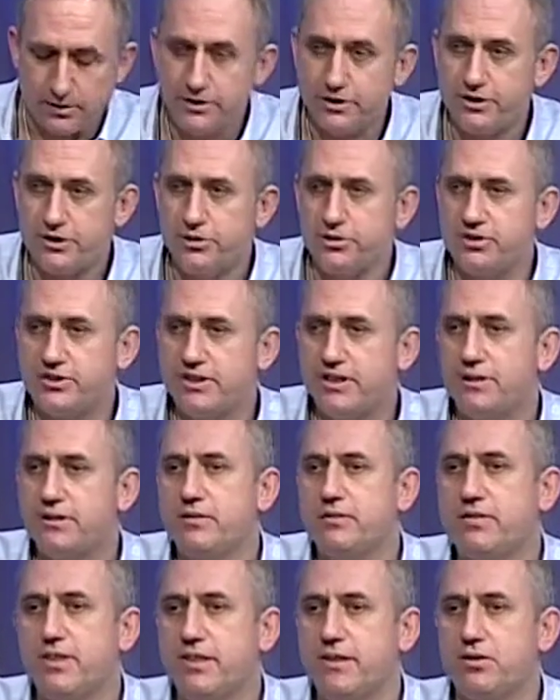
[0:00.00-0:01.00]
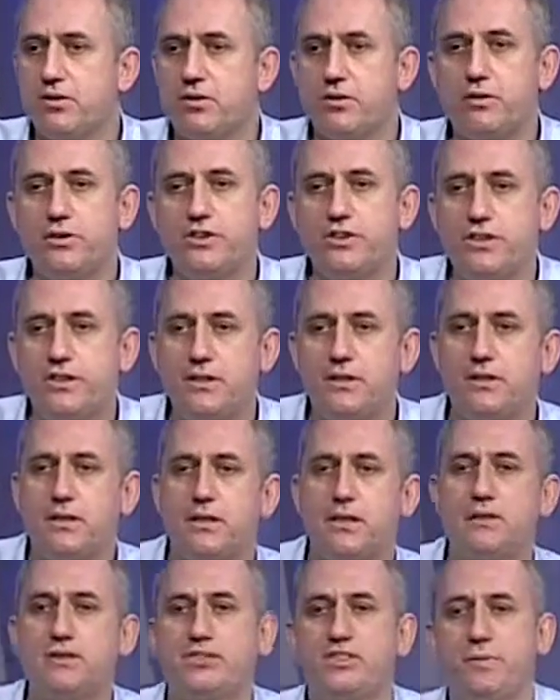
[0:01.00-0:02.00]
using technology
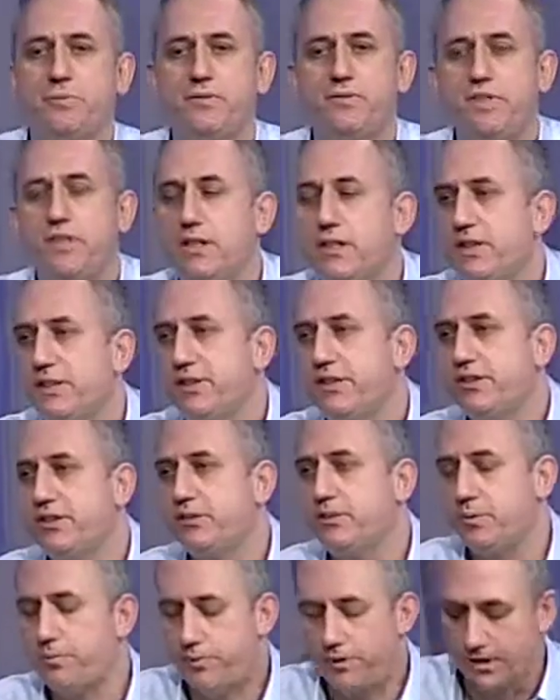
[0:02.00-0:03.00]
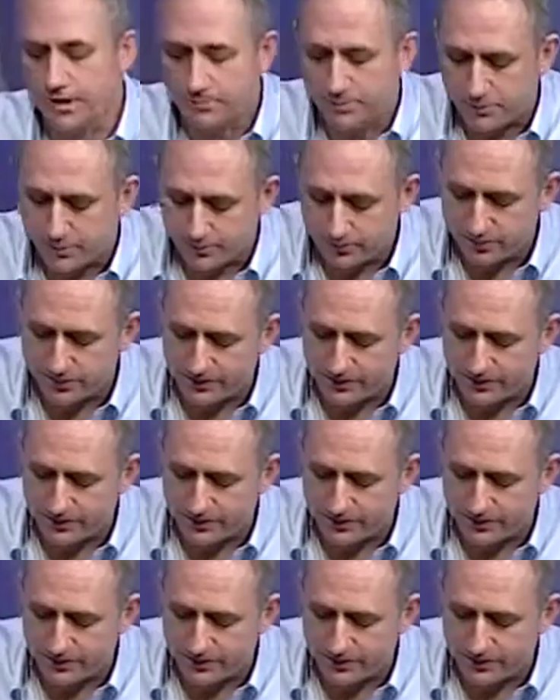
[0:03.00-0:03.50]
and some of the ideas we bring up over